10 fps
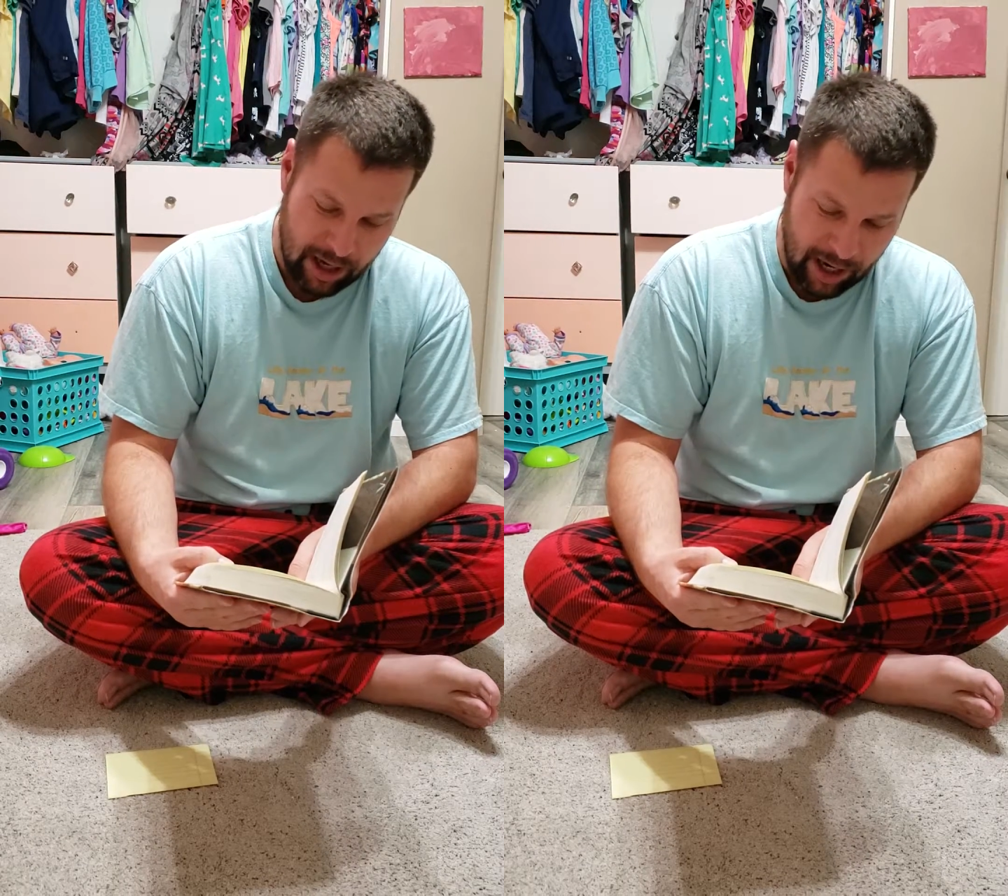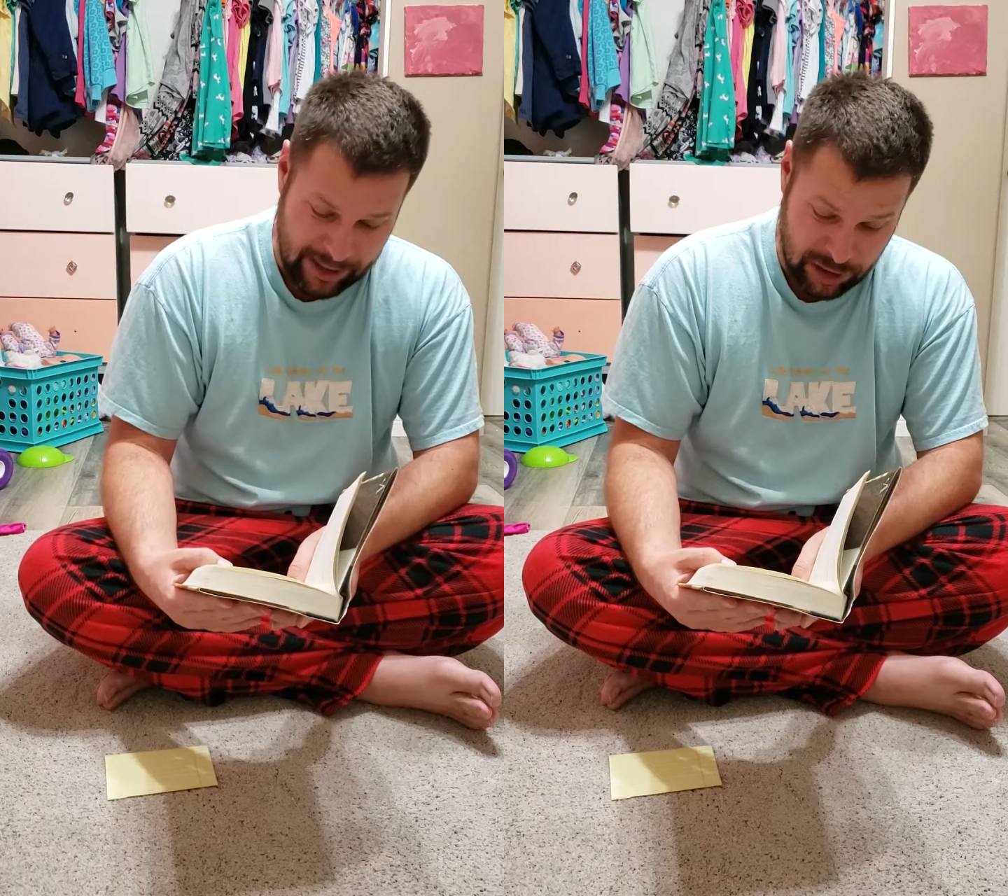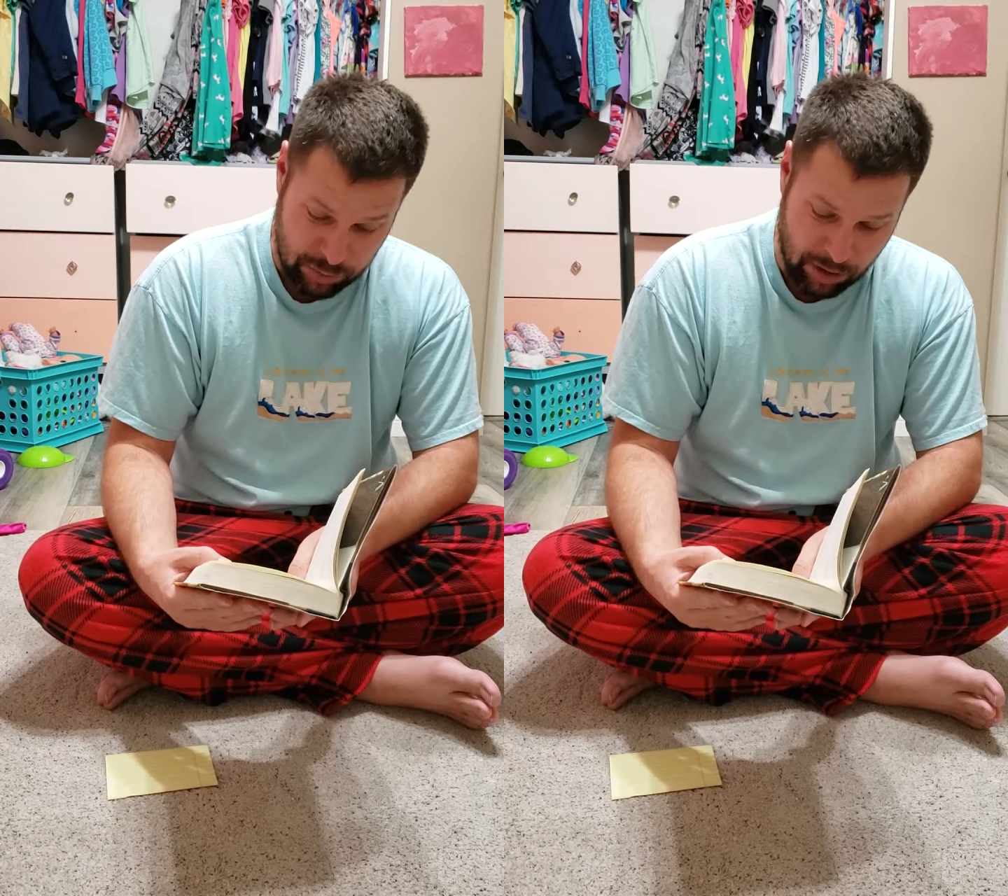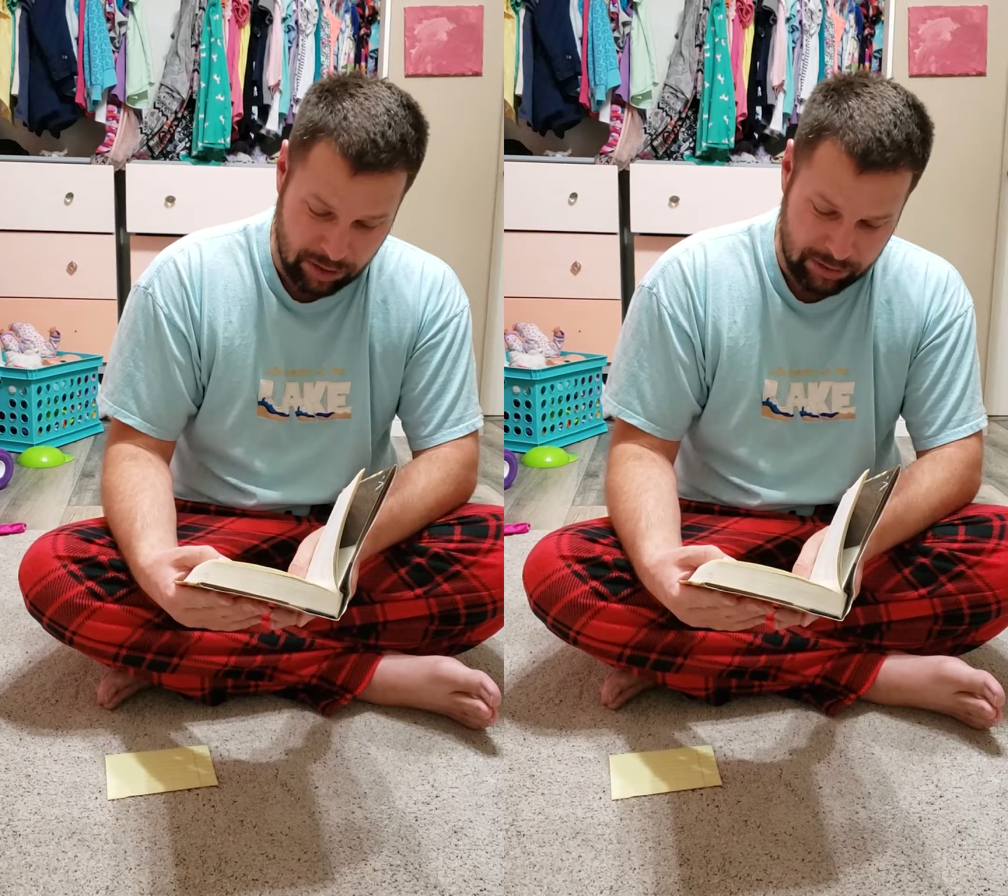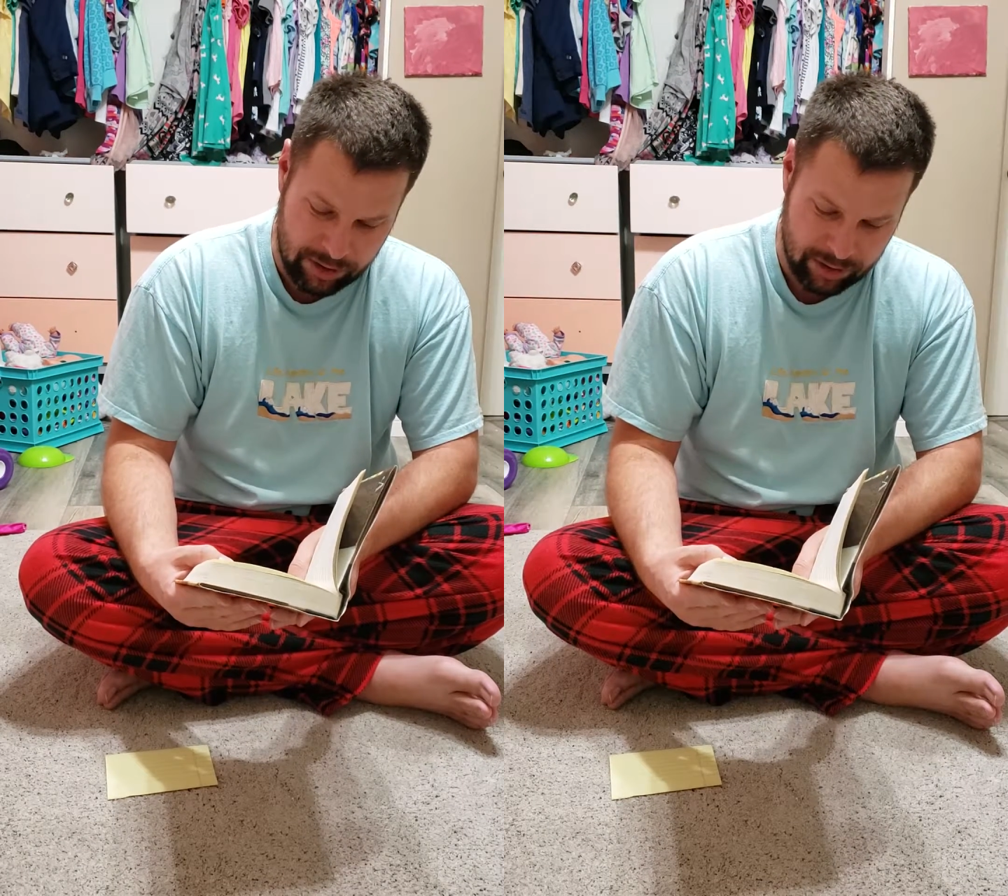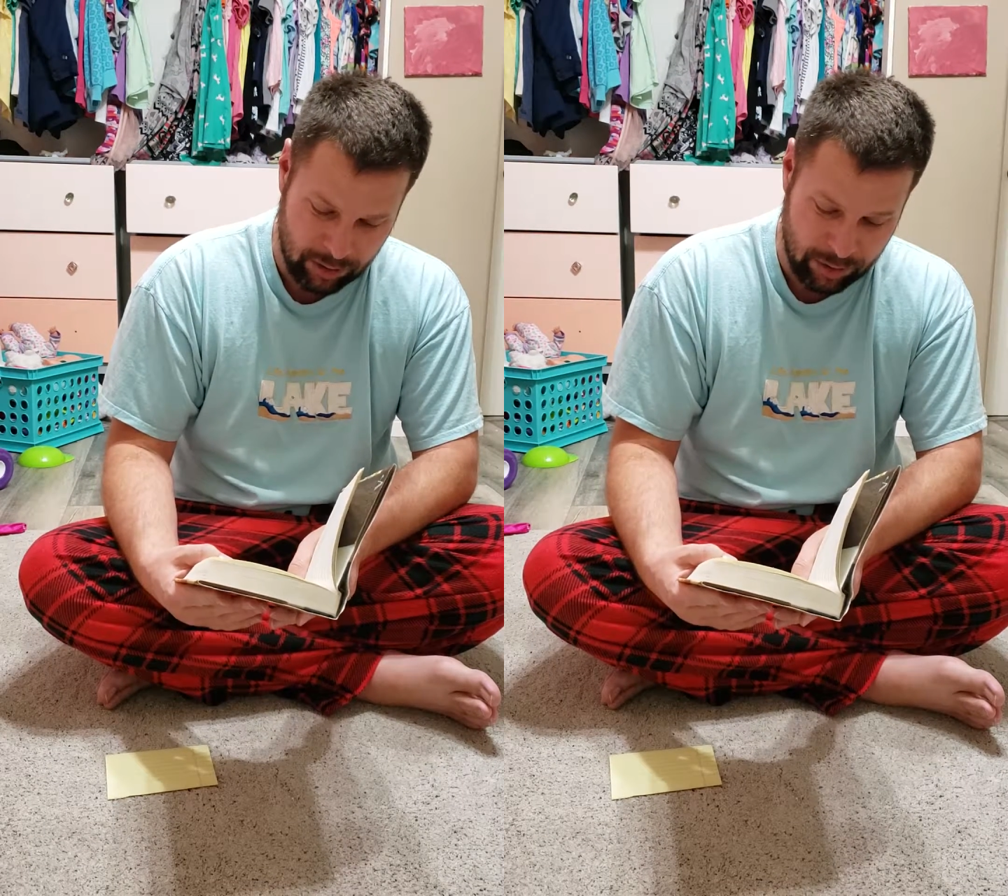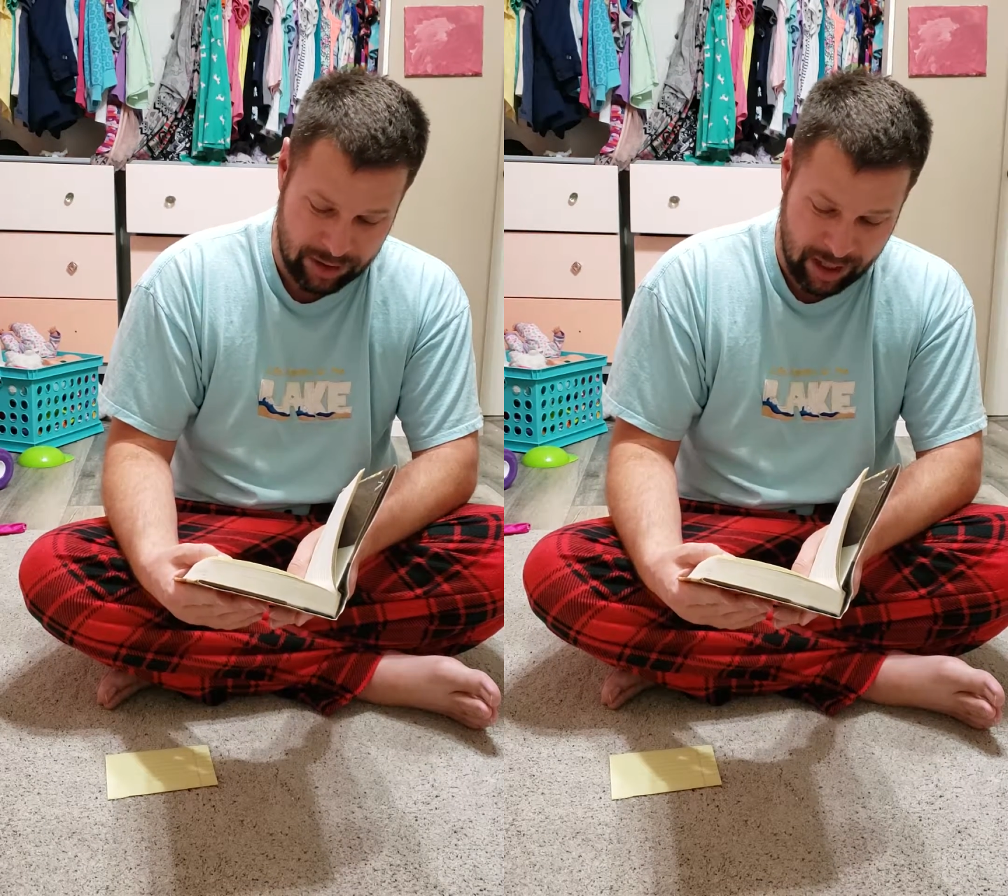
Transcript: I swallowed. Lord